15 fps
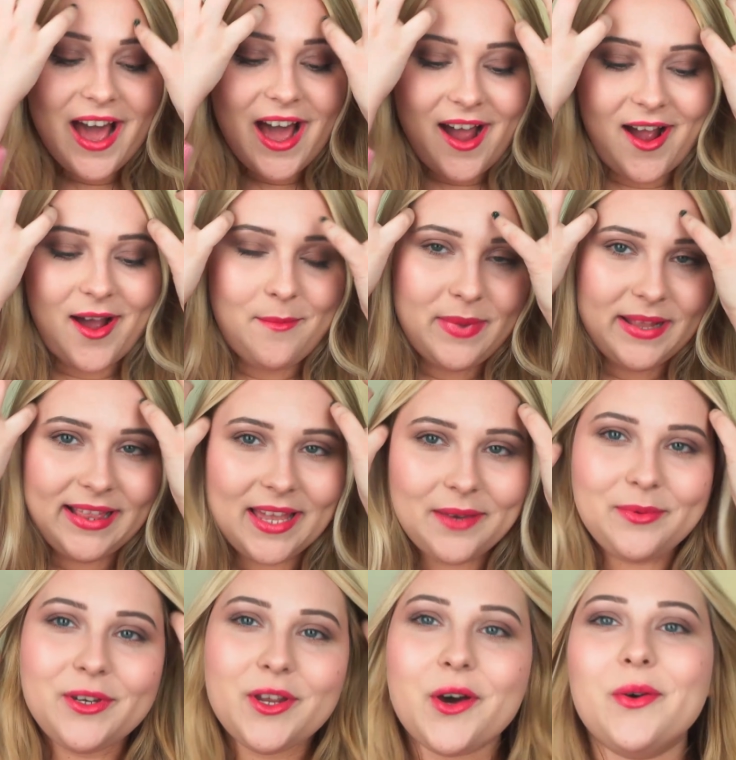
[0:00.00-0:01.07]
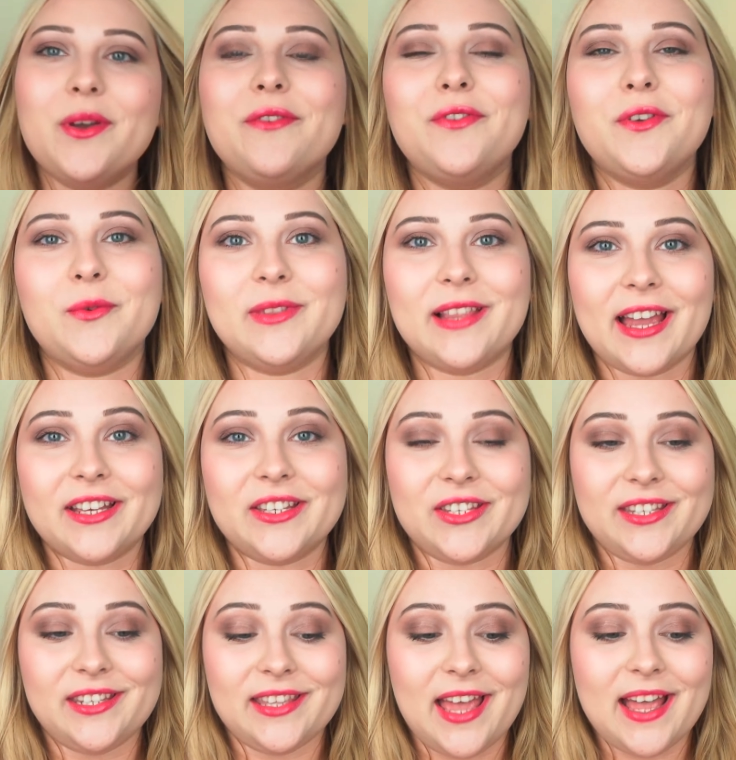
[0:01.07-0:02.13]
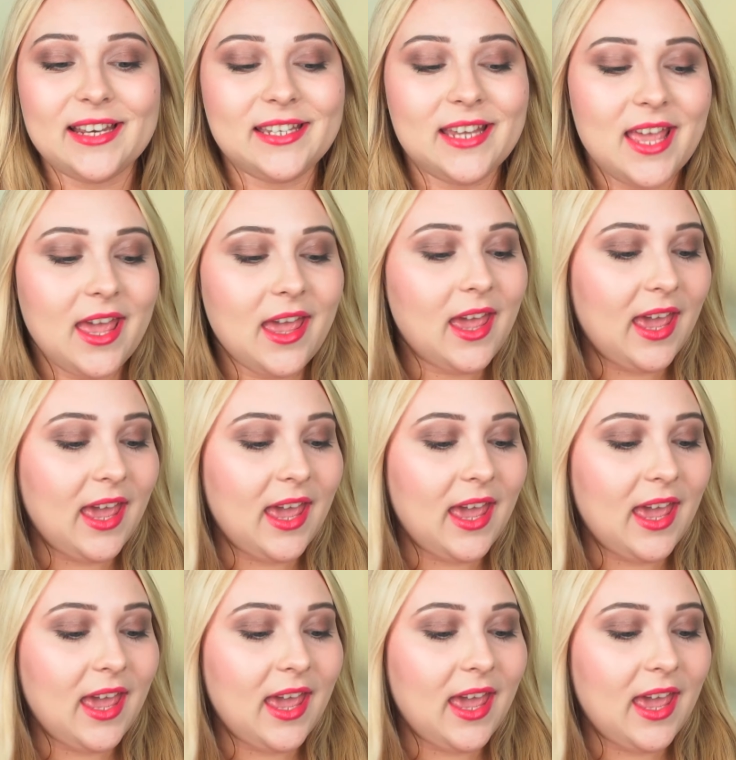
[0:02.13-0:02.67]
But let me know if you would like to see that.